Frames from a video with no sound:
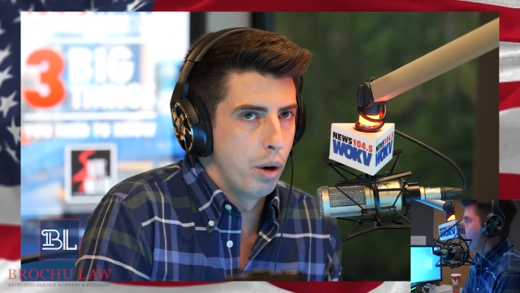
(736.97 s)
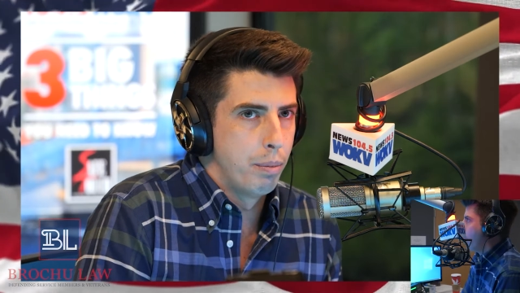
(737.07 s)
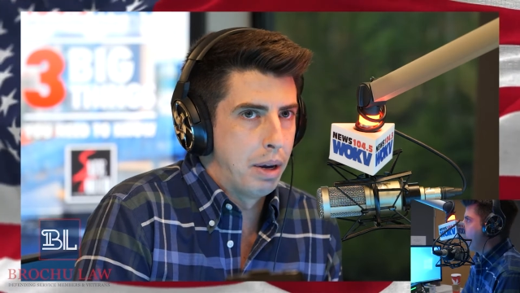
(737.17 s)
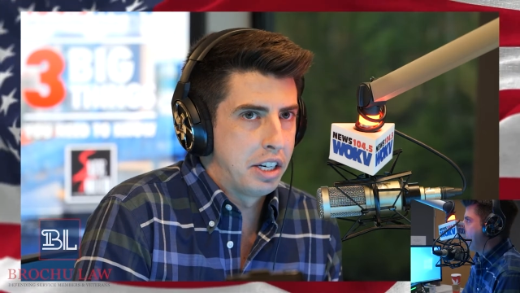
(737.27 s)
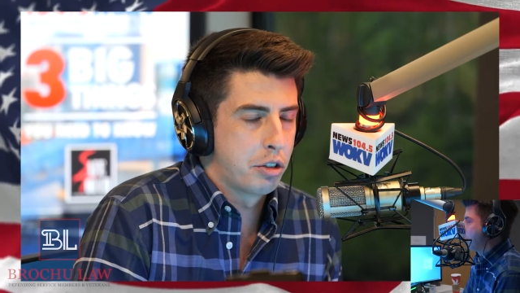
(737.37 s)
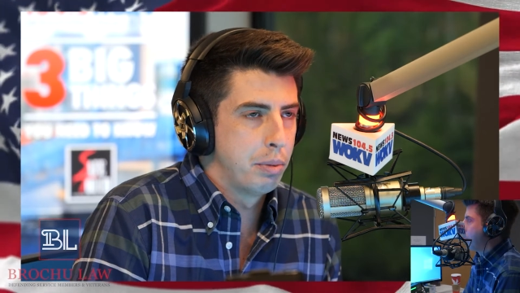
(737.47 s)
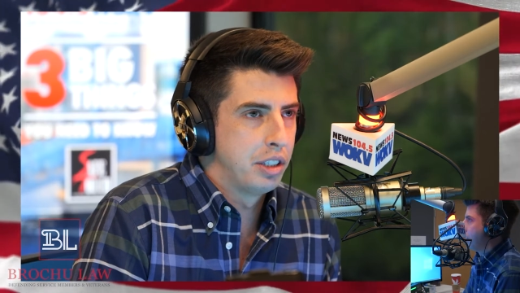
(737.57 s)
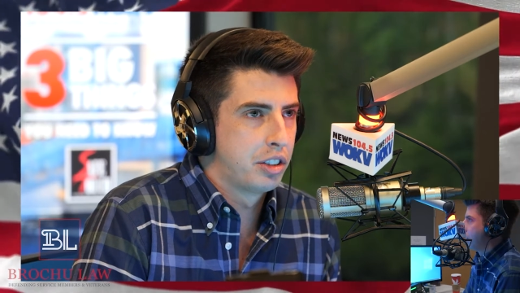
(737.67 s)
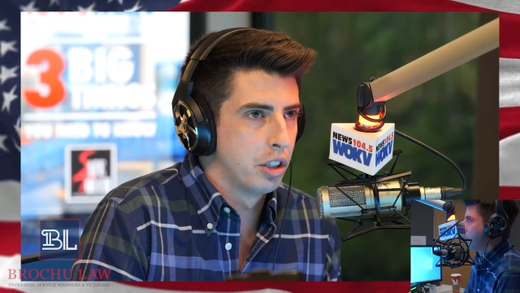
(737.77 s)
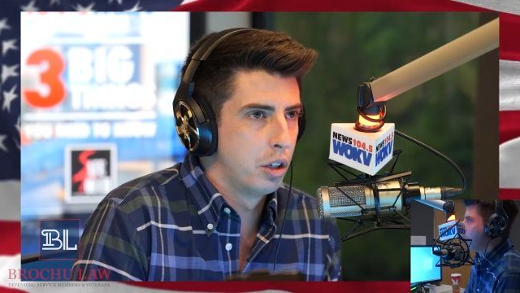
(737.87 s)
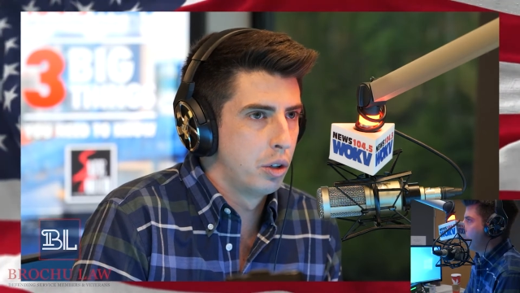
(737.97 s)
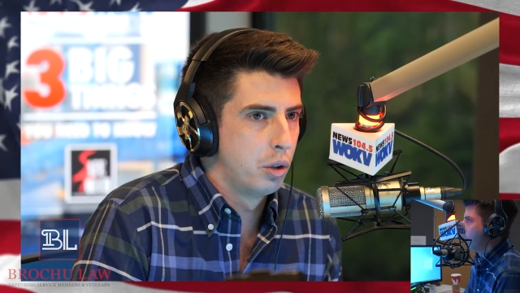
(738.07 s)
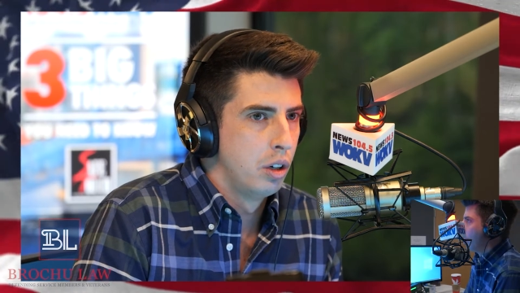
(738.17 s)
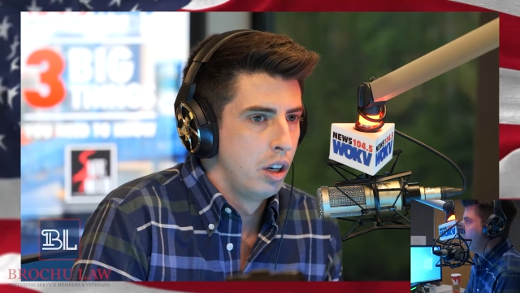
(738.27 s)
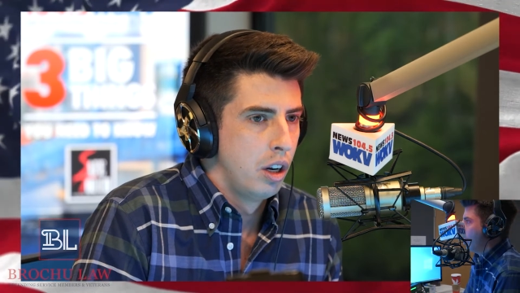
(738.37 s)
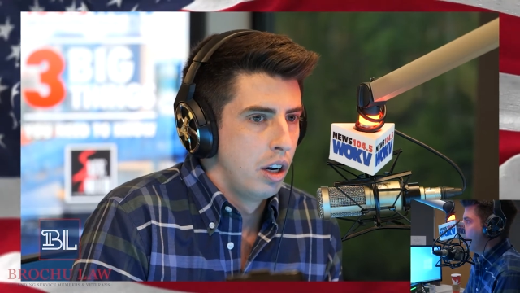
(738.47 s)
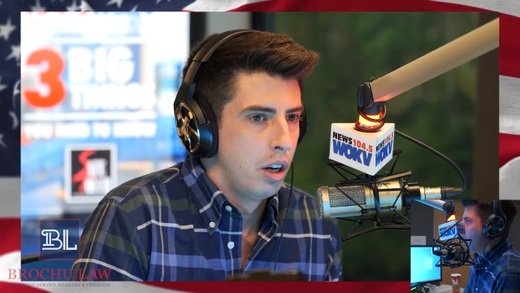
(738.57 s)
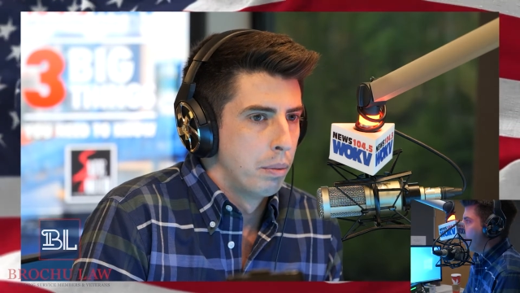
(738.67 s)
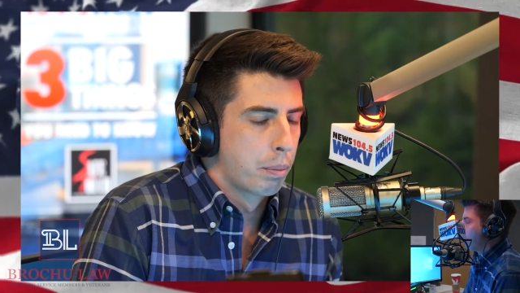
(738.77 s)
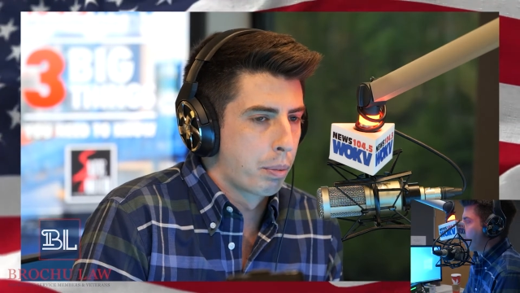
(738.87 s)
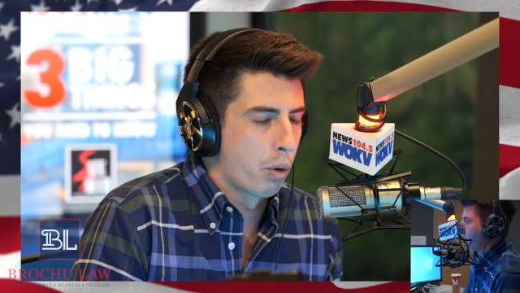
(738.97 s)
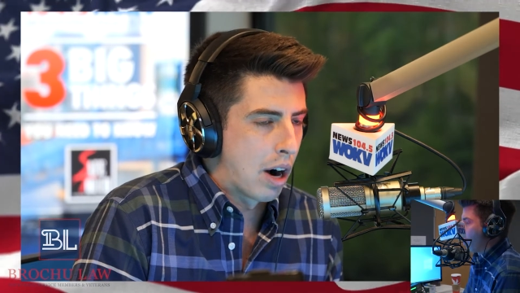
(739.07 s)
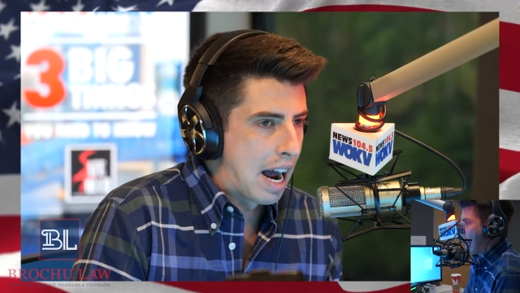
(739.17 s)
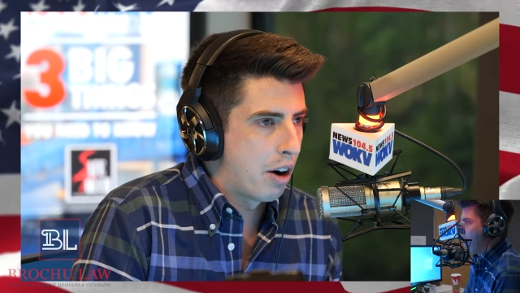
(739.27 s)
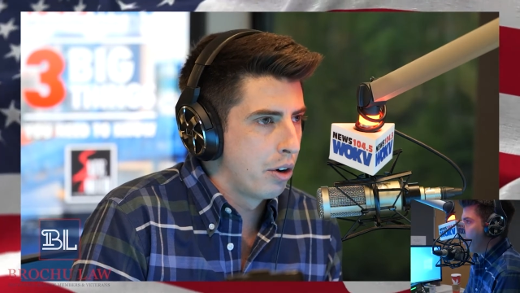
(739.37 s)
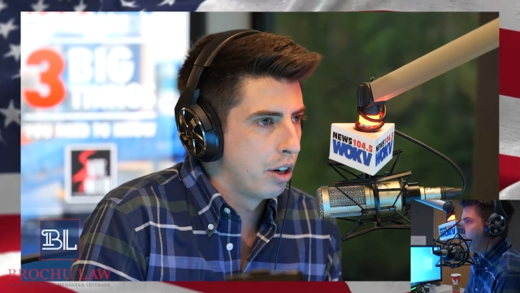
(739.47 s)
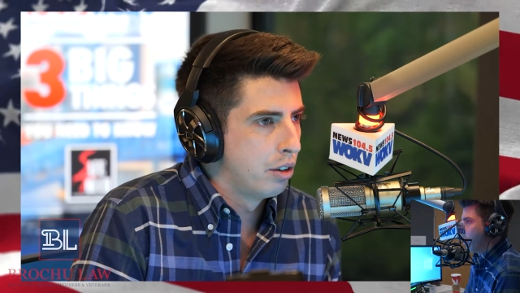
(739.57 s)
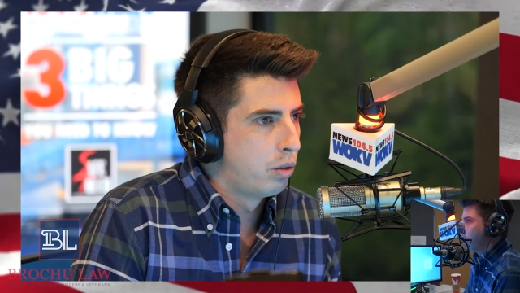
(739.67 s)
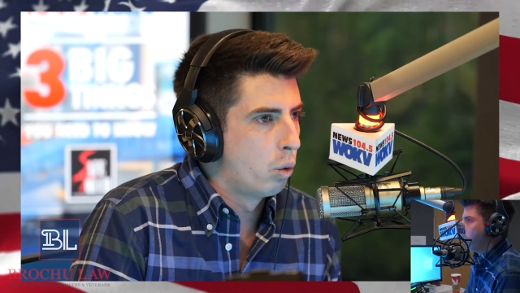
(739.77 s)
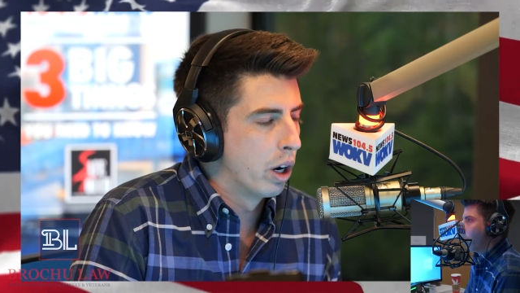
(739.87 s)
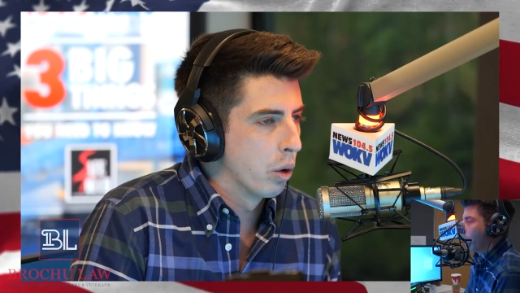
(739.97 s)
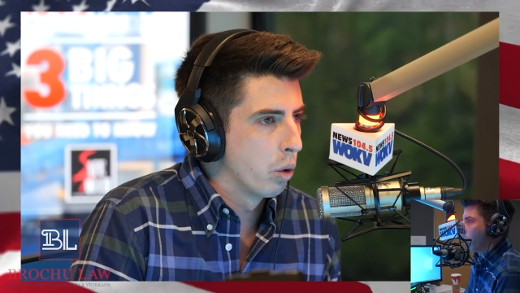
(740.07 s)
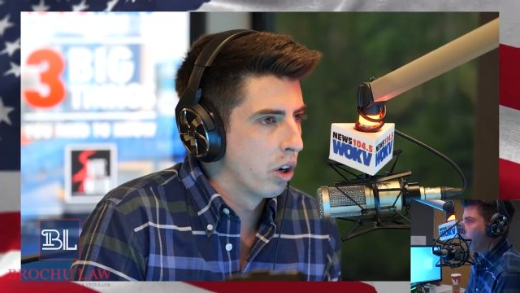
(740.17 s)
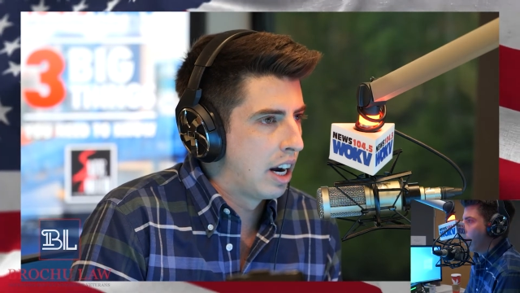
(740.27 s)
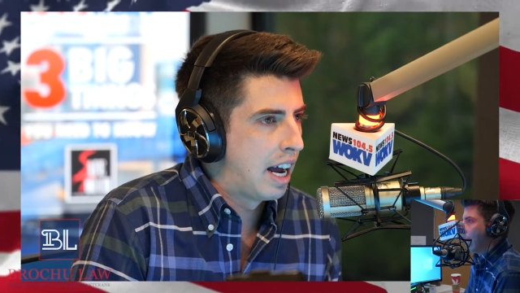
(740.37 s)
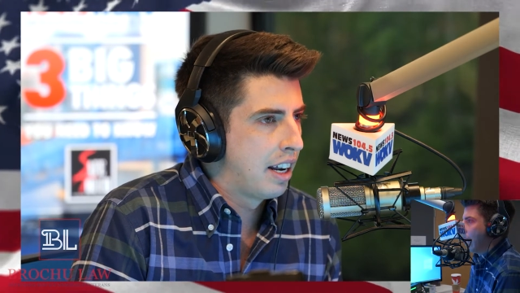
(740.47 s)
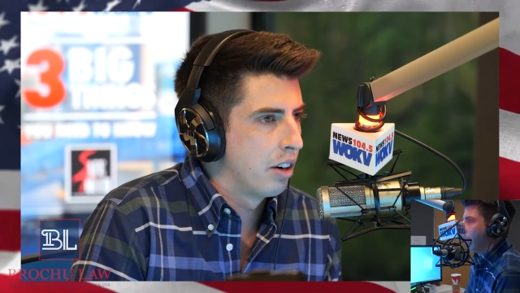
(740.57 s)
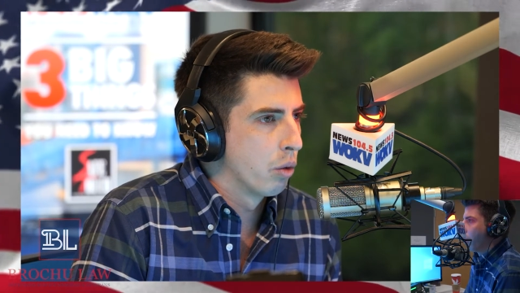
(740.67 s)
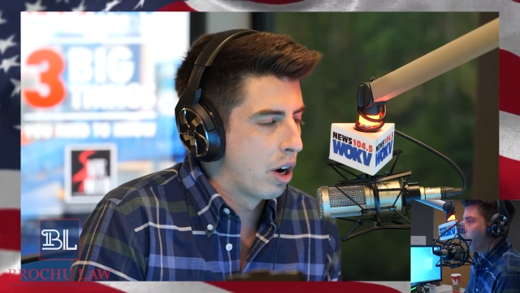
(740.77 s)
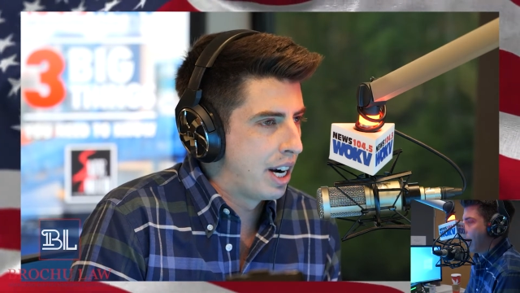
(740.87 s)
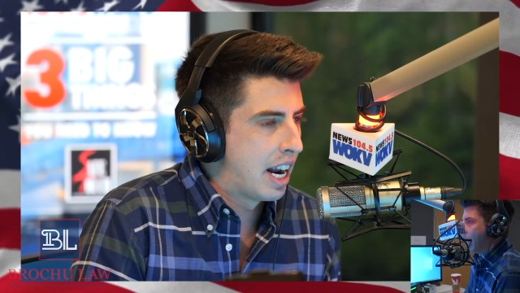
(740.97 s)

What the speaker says: makes me so proud of where we're at right